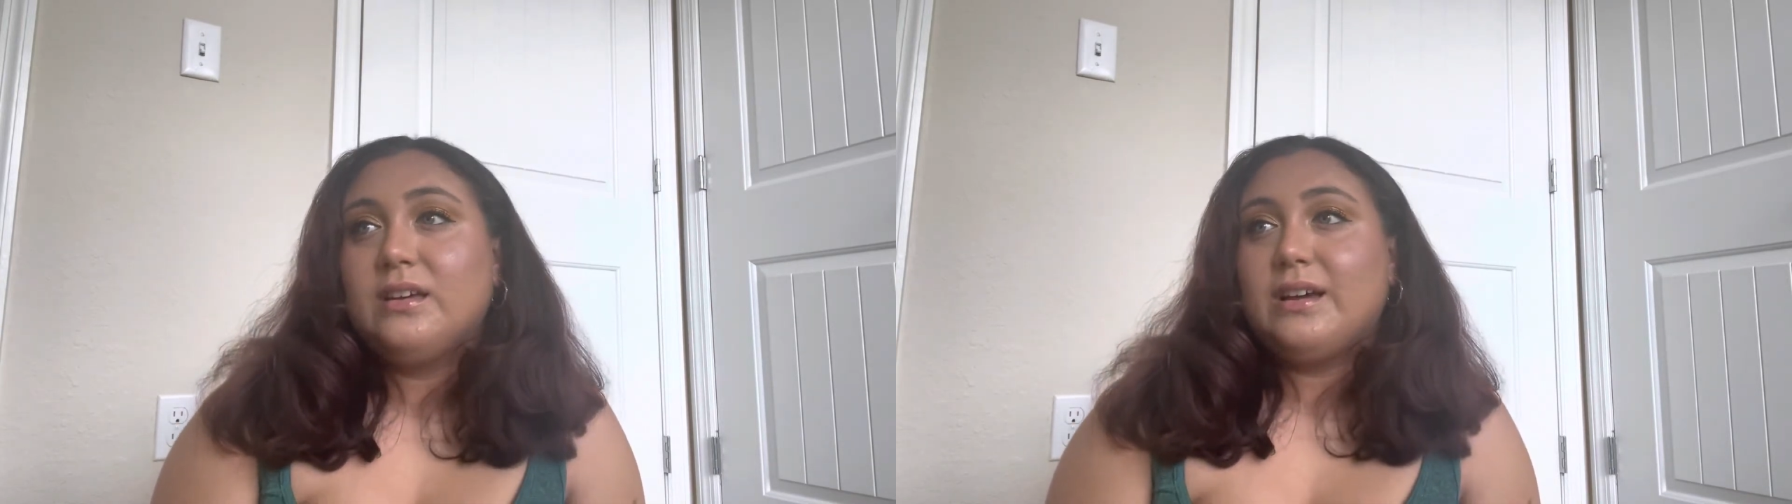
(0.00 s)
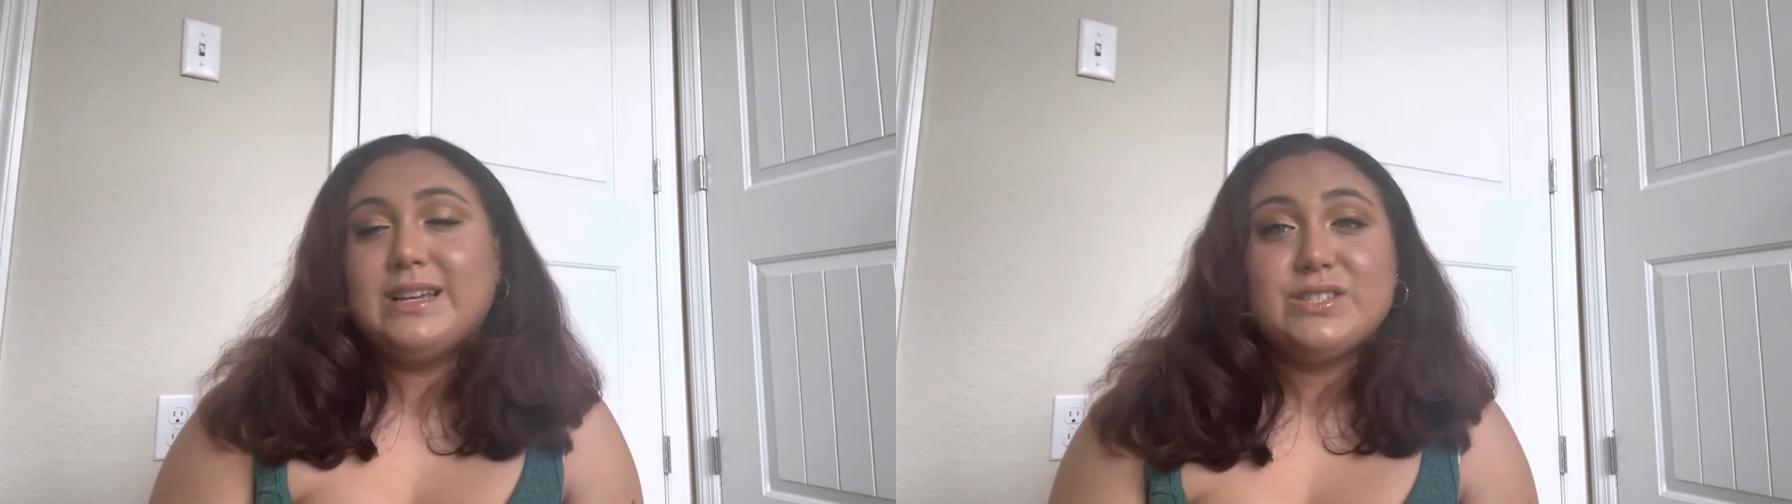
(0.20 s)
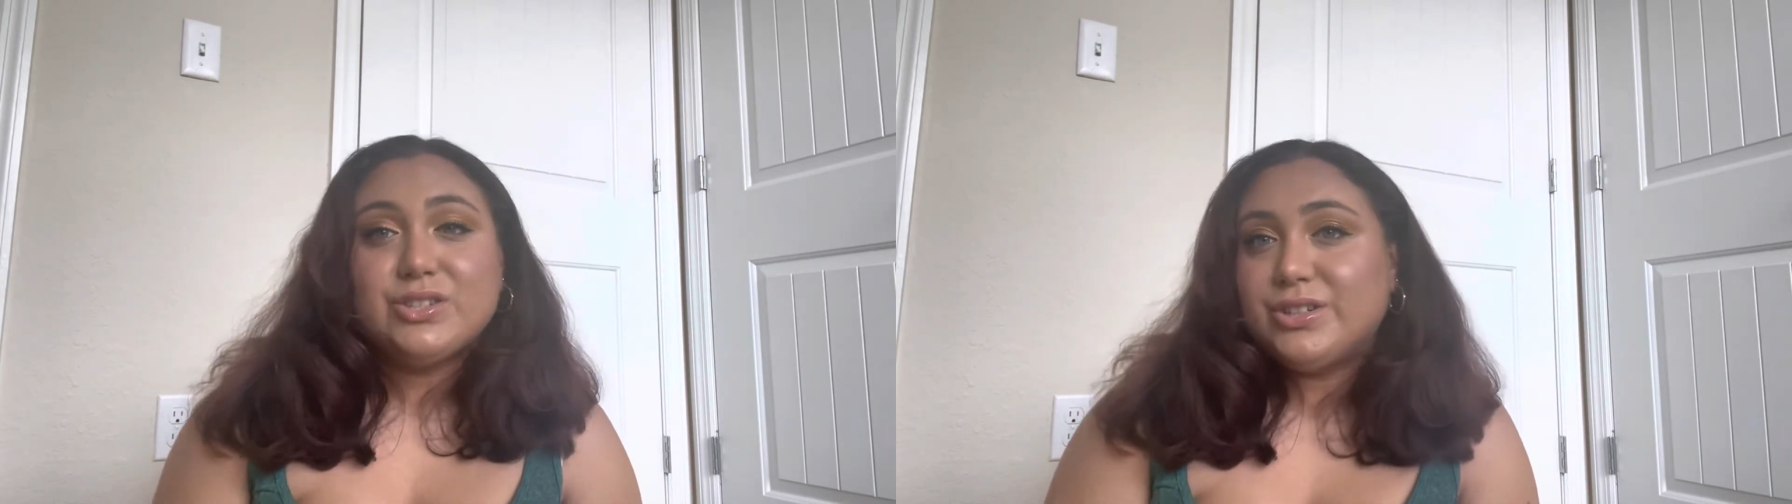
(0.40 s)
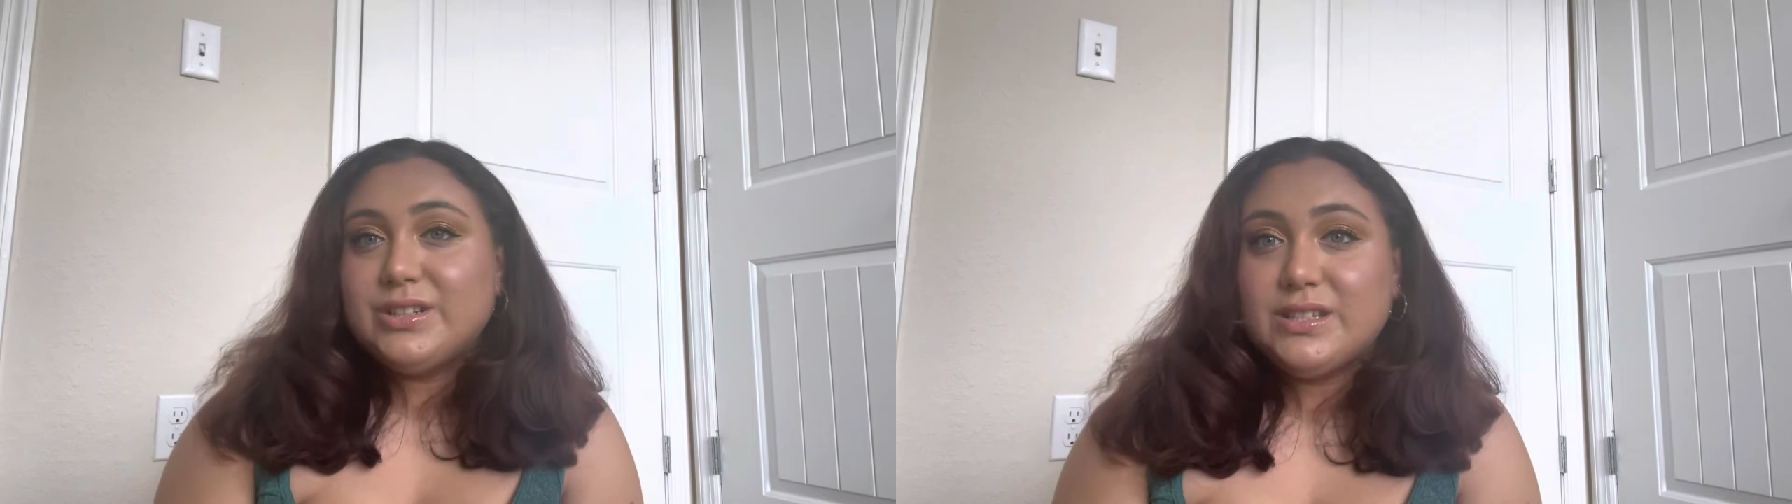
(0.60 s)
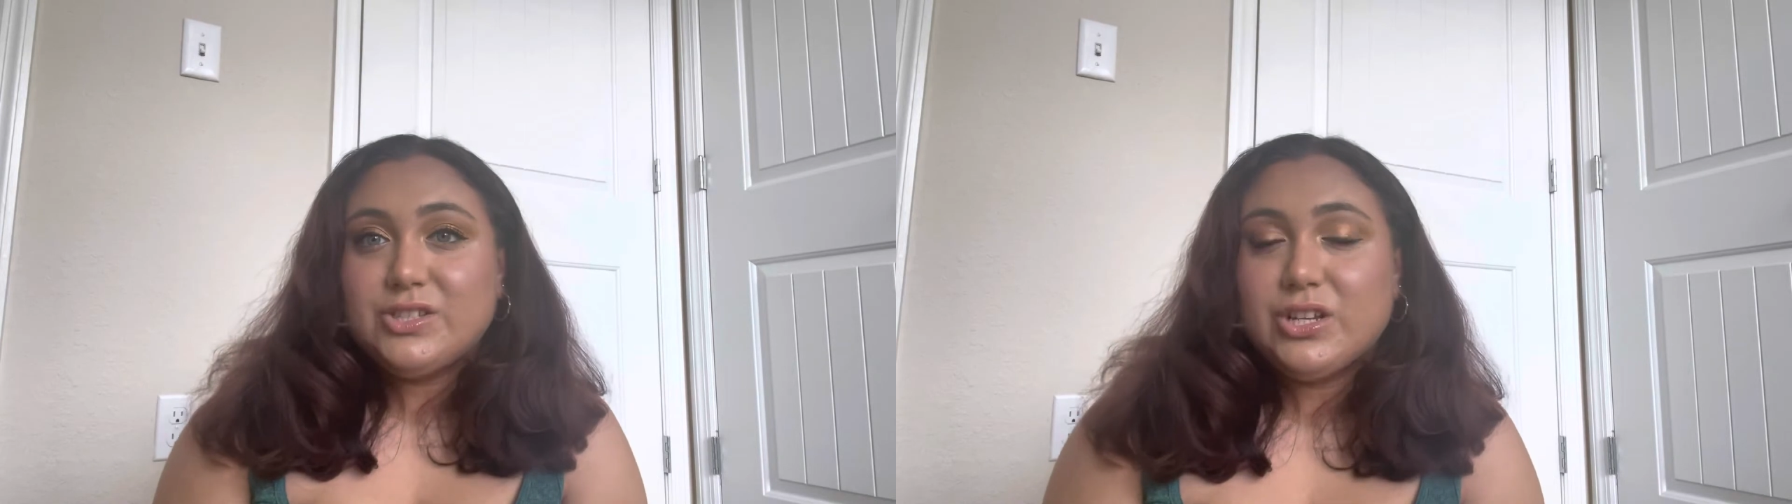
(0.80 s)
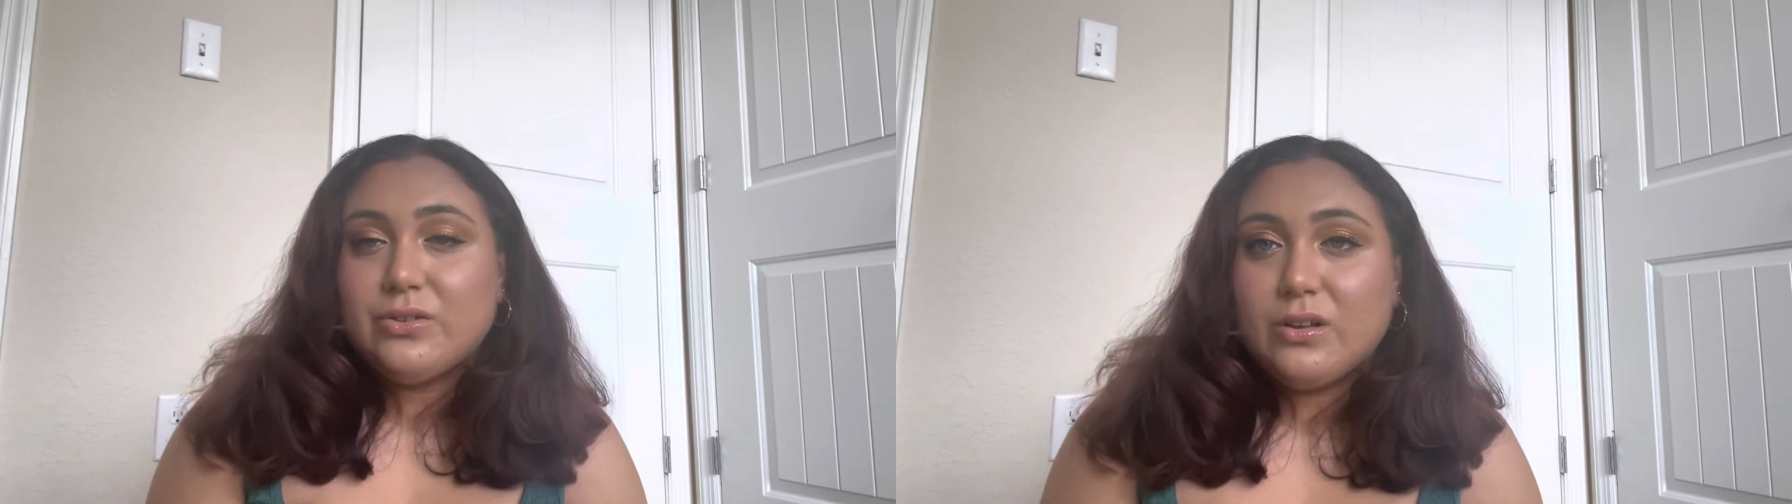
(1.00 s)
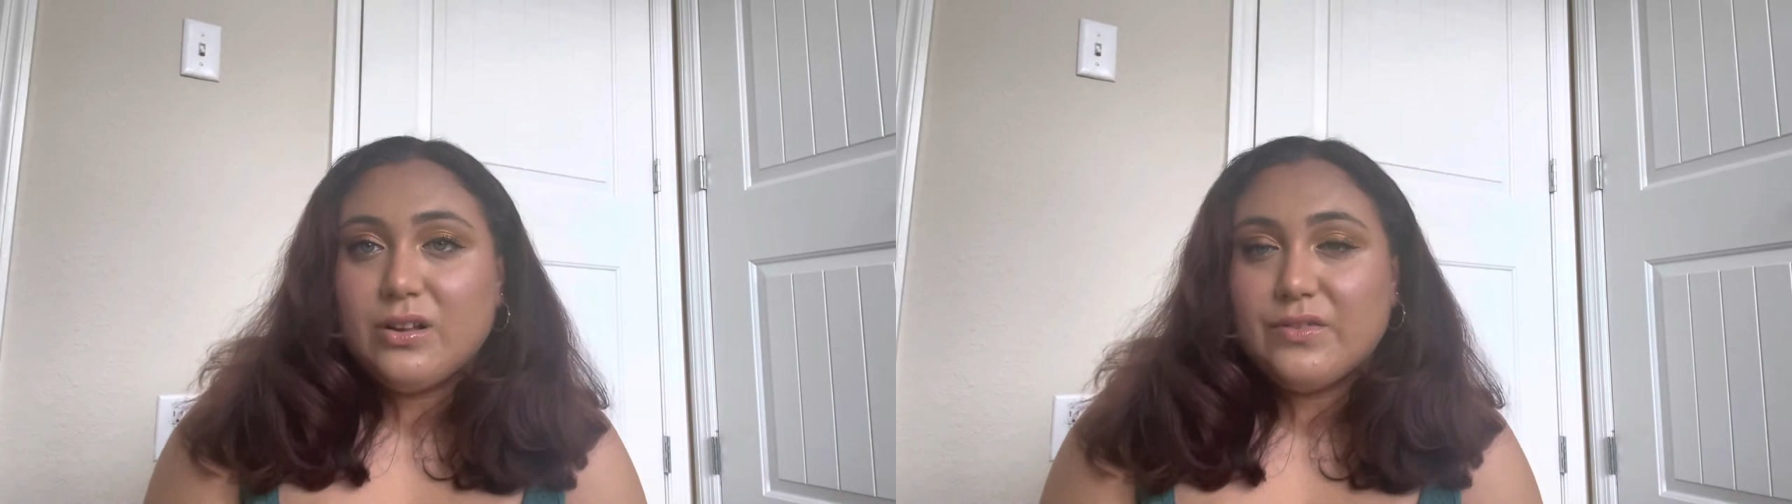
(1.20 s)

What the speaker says: I started this channel off